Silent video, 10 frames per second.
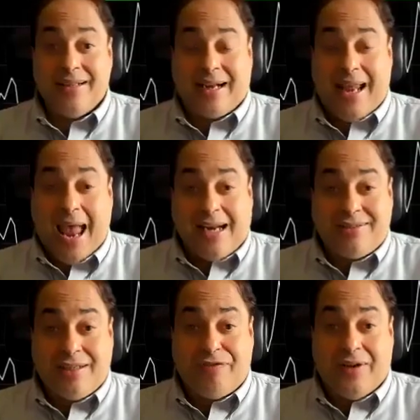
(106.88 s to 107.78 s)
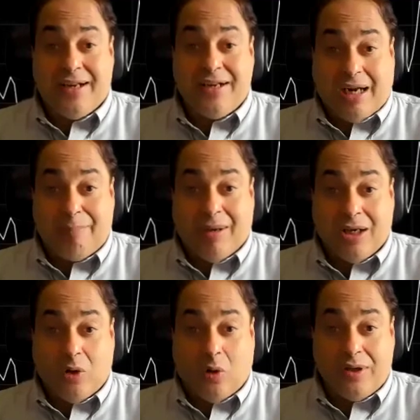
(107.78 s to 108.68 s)
that active income
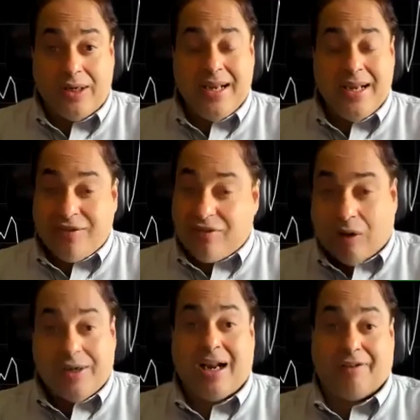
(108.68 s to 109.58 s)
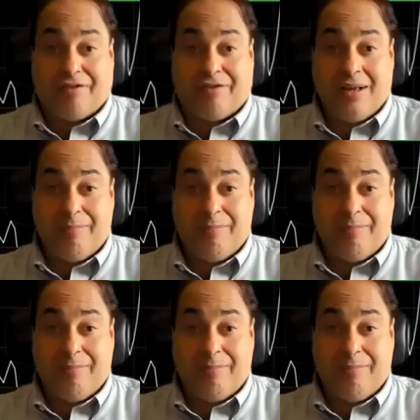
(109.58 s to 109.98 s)
alone is not enough,